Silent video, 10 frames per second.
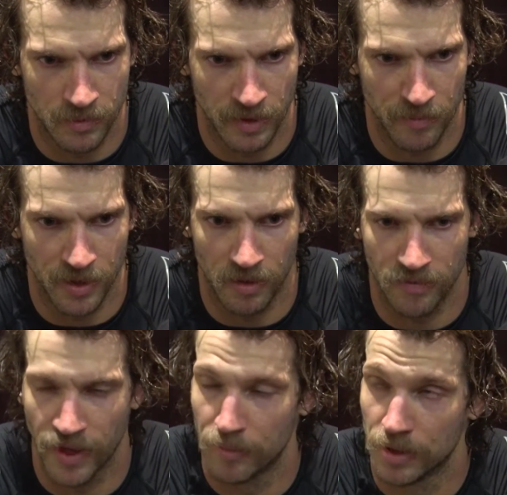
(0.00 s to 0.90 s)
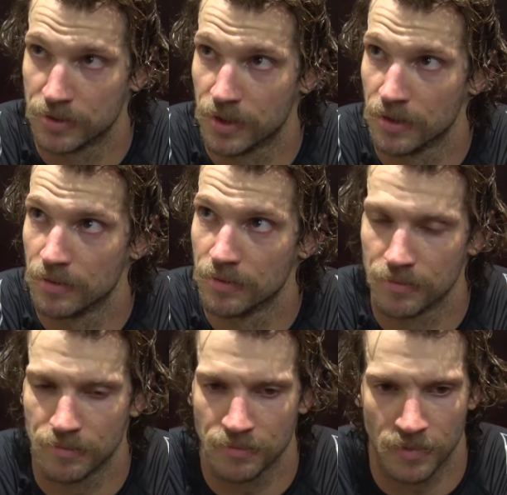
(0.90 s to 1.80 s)
haven't been off that much that
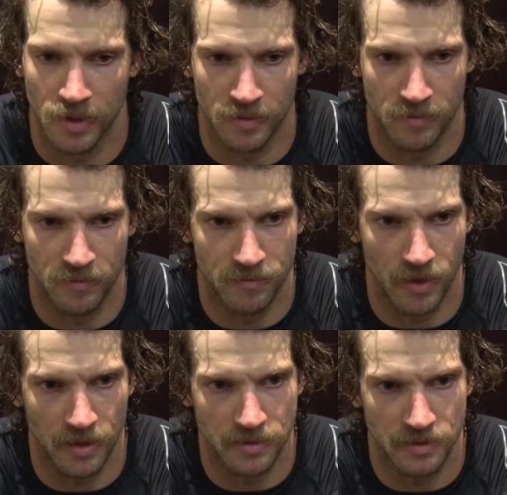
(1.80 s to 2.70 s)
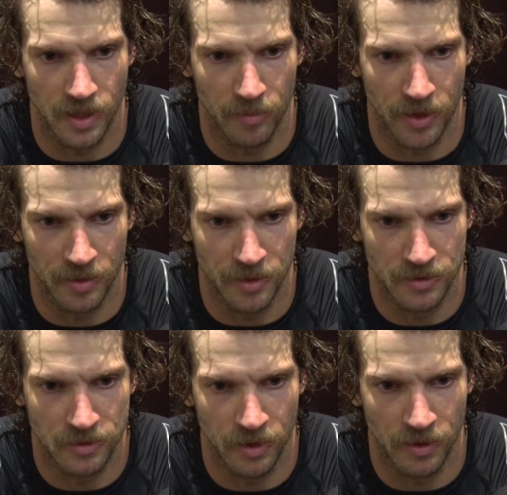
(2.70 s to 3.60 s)
I've lost a step by any
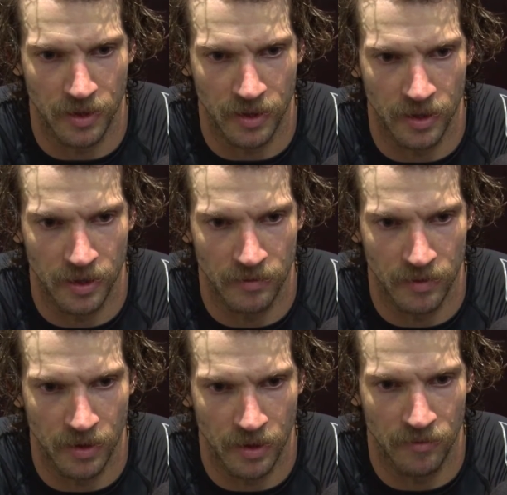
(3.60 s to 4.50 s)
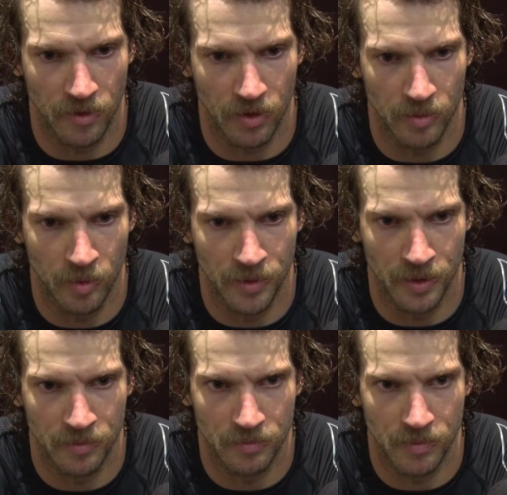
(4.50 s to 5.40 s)
means, so I think I felt good about
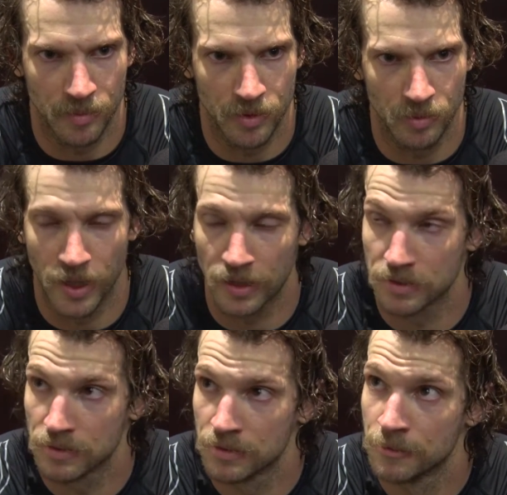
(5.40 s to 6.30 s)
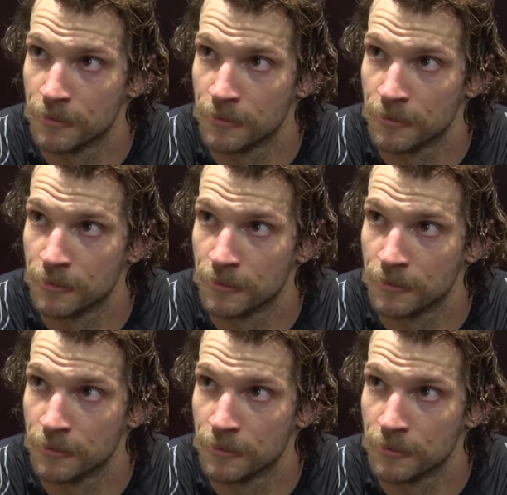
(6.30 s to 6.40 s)
my two practices.